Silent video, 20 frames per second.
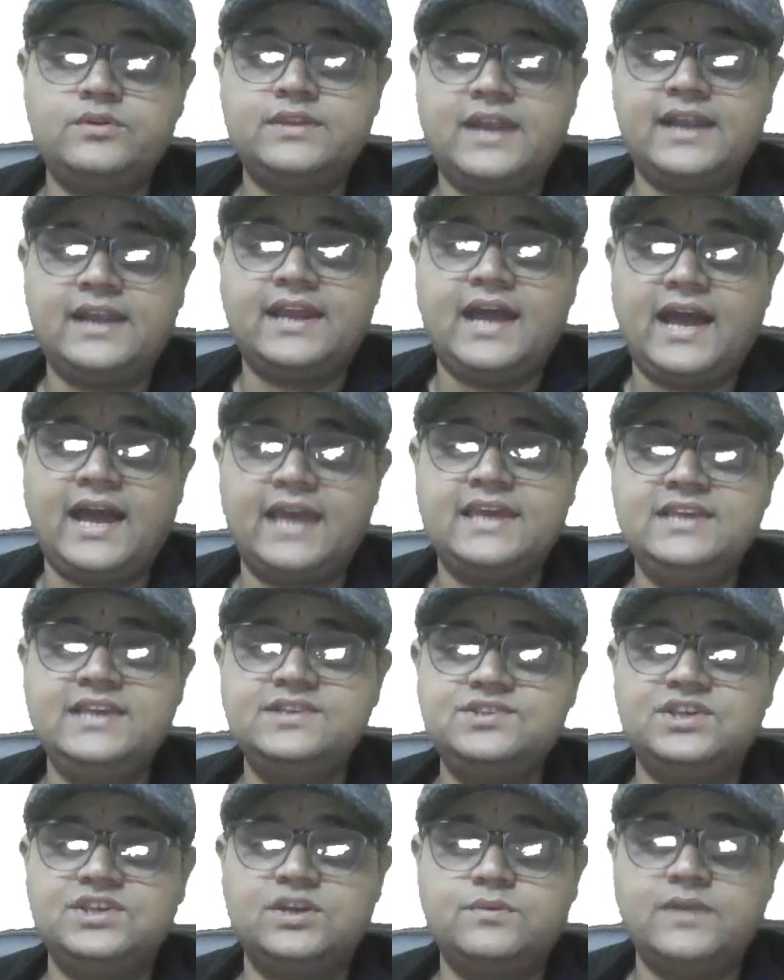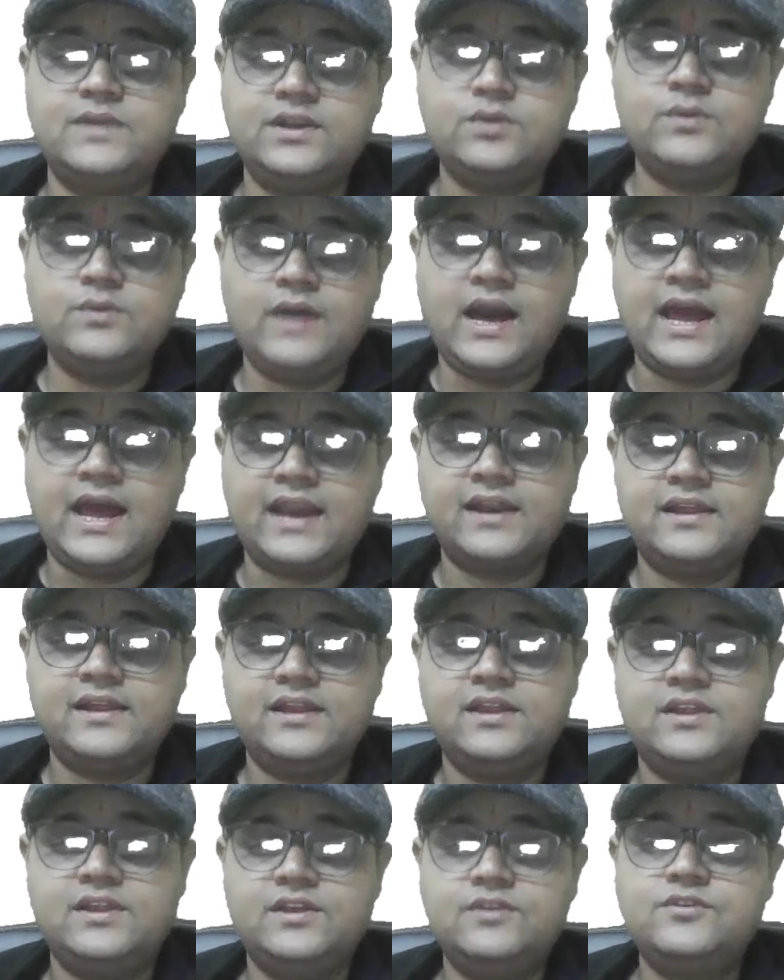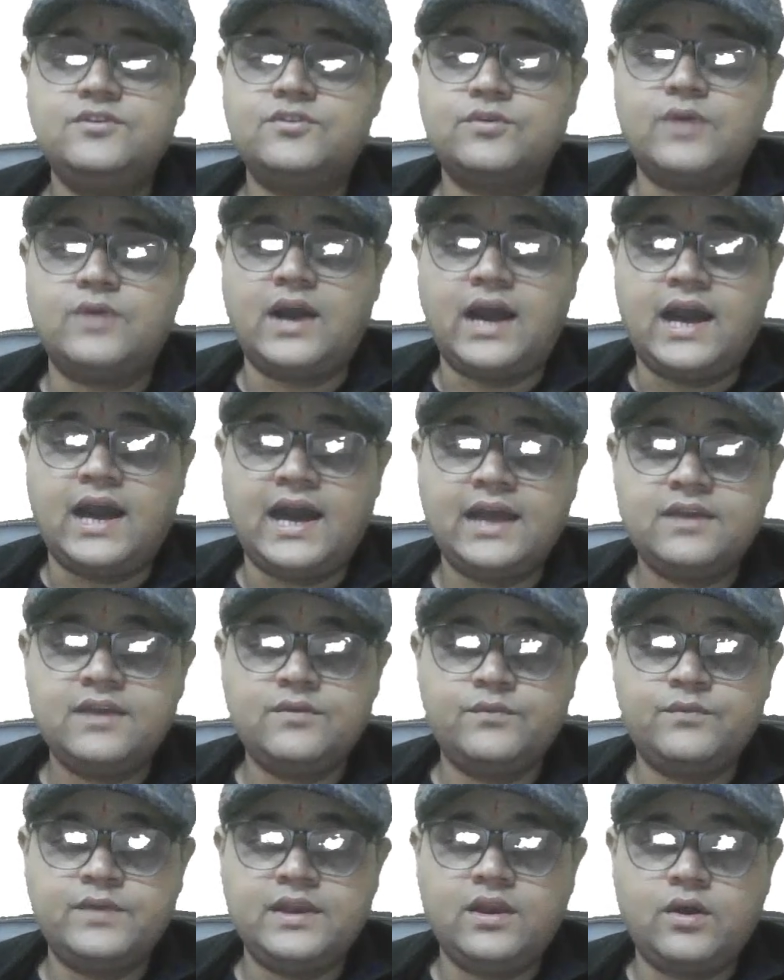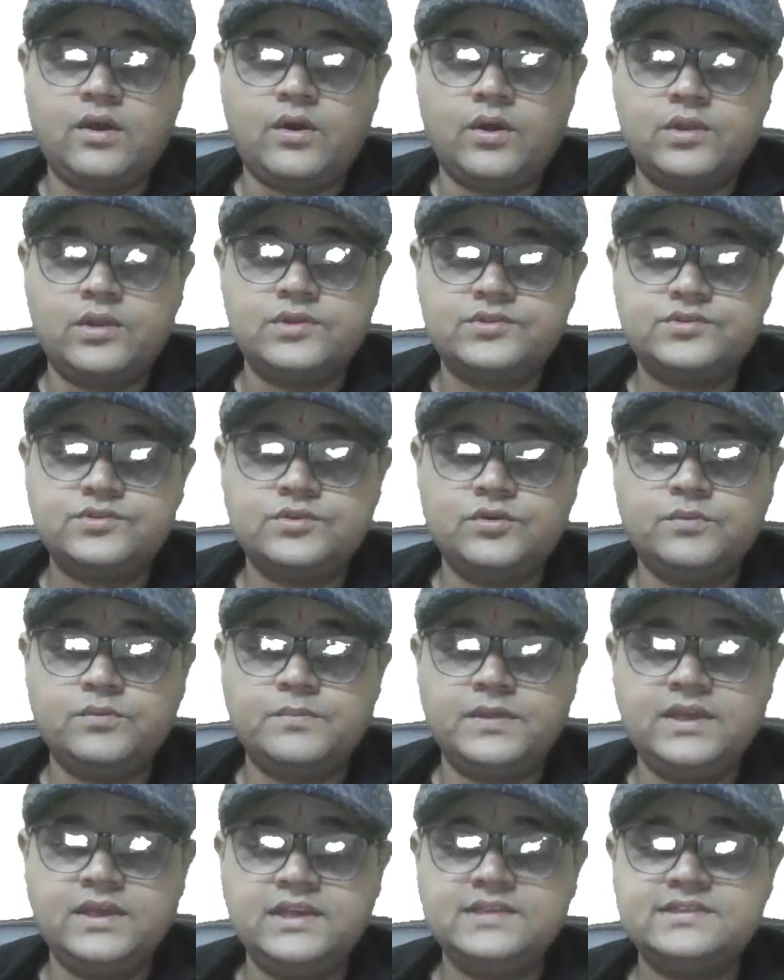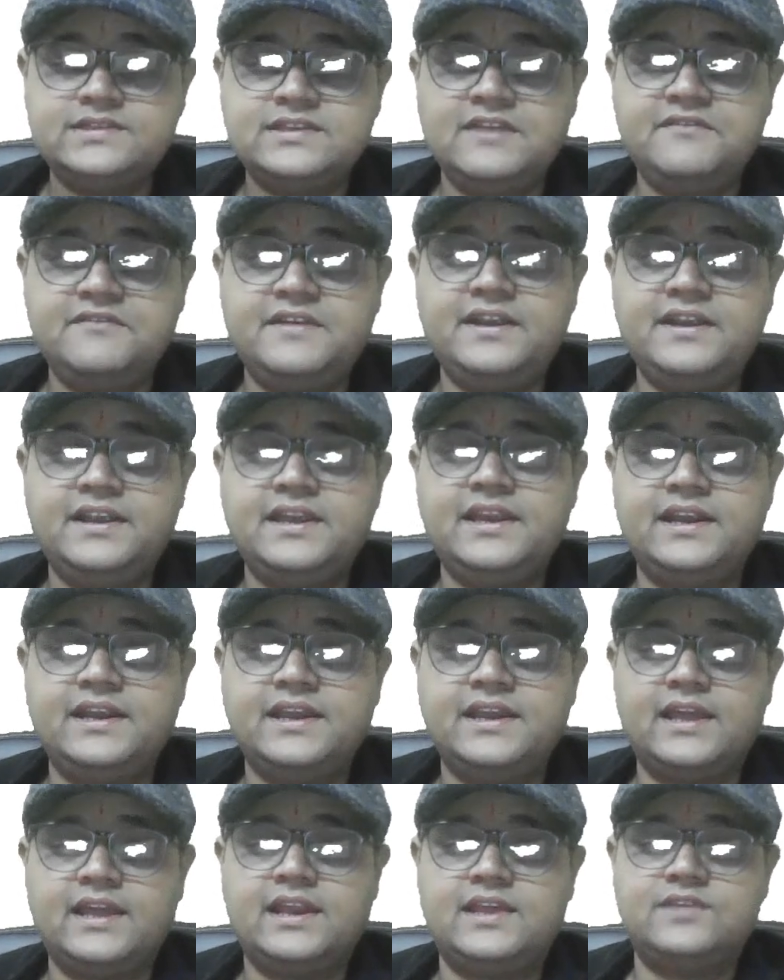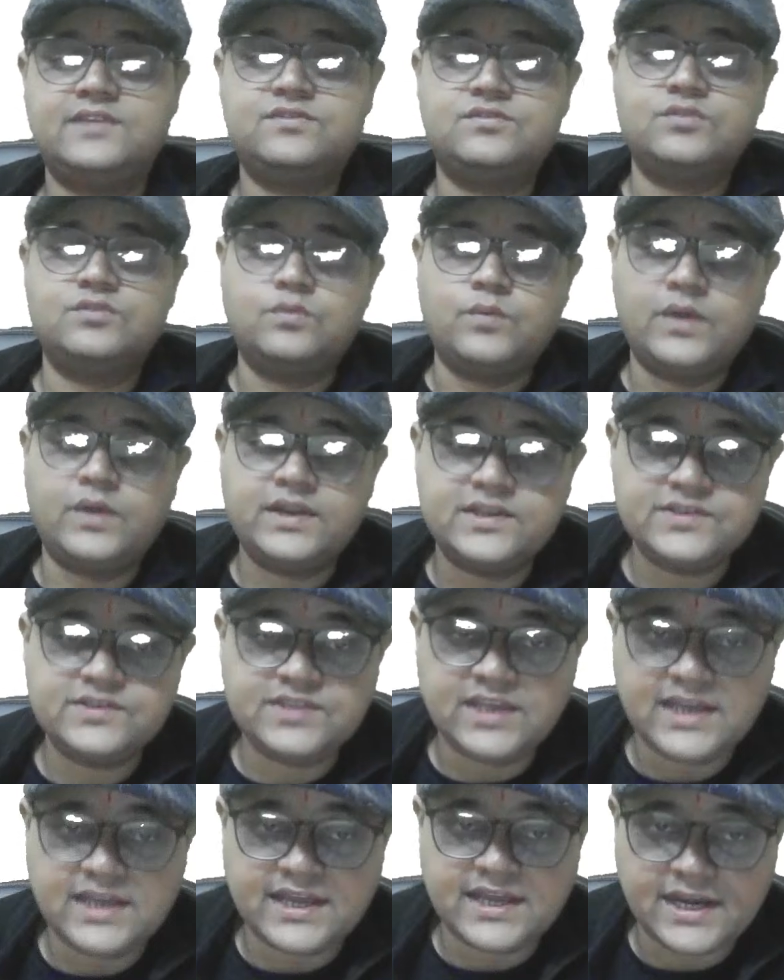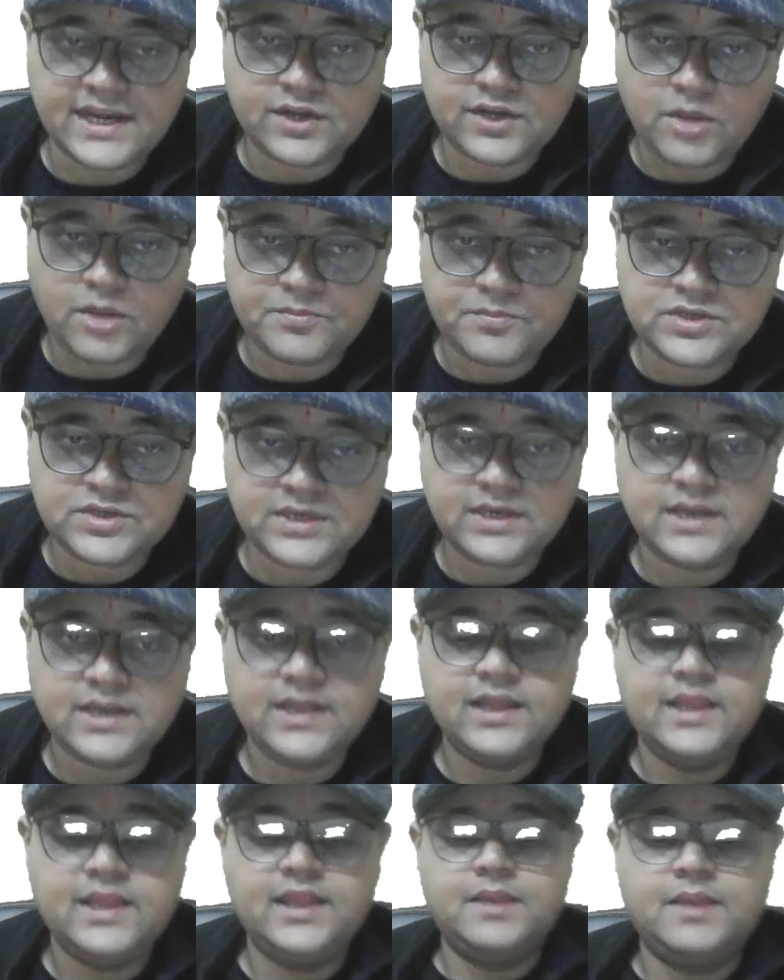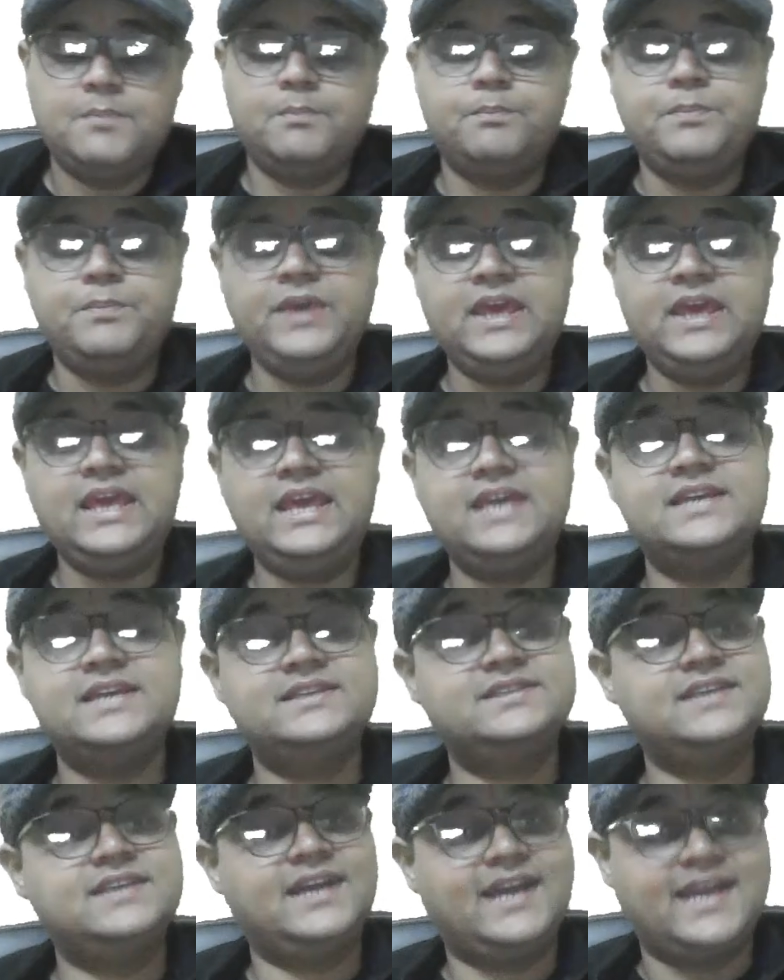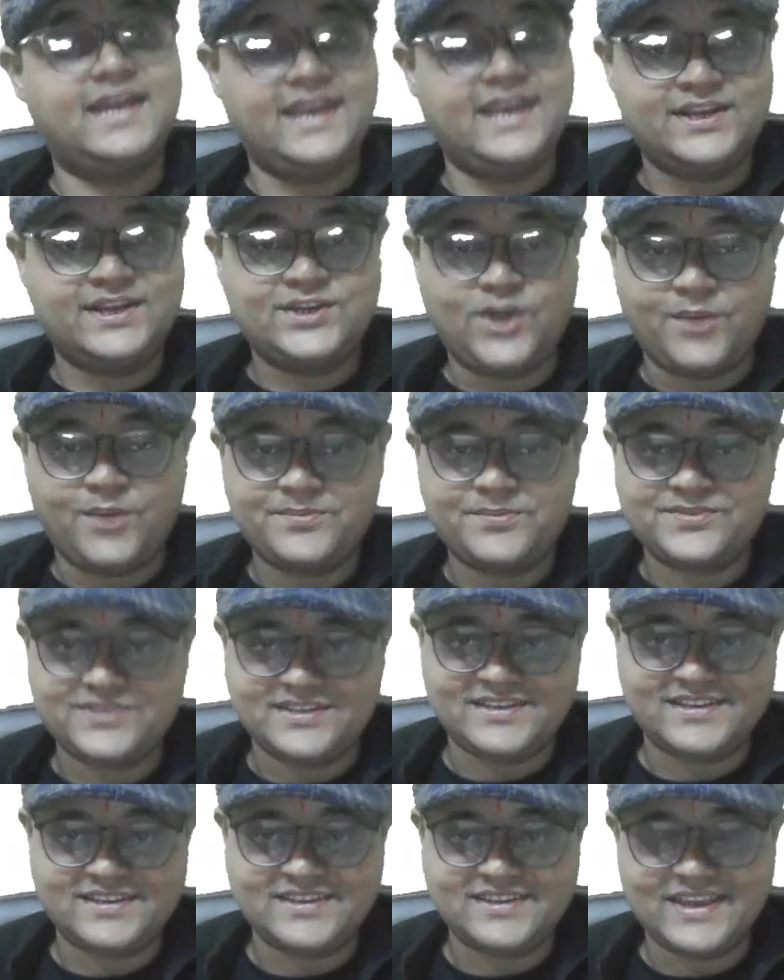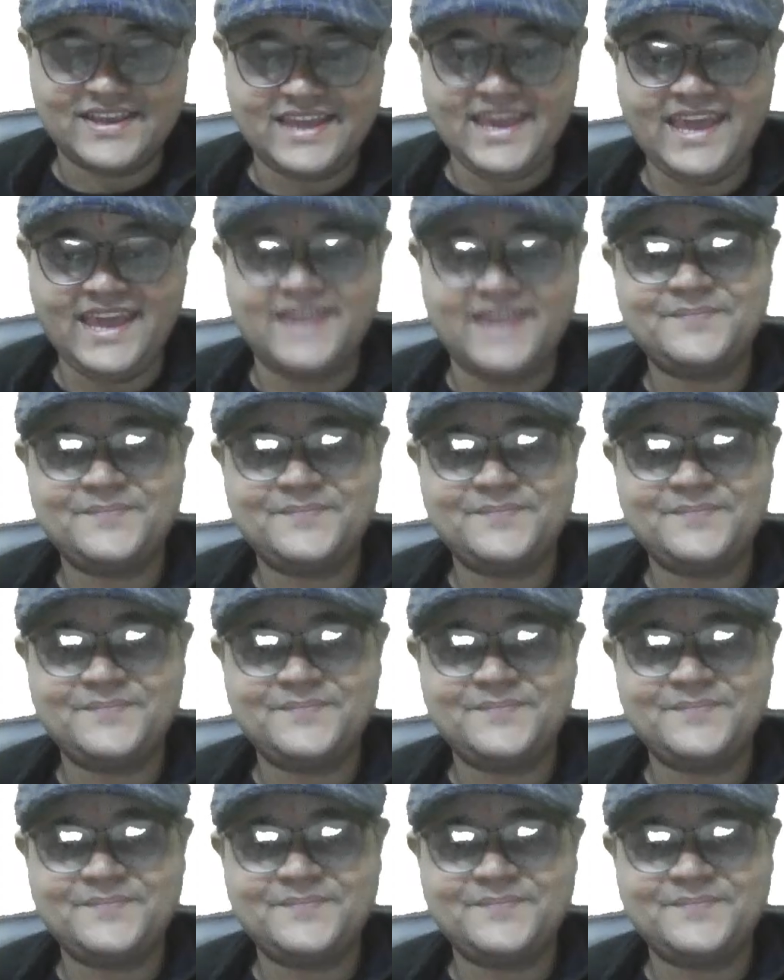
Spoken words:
that I is equal to R, so R will also be 70 degrees. So what is the correct option? B is the correct option. Okay.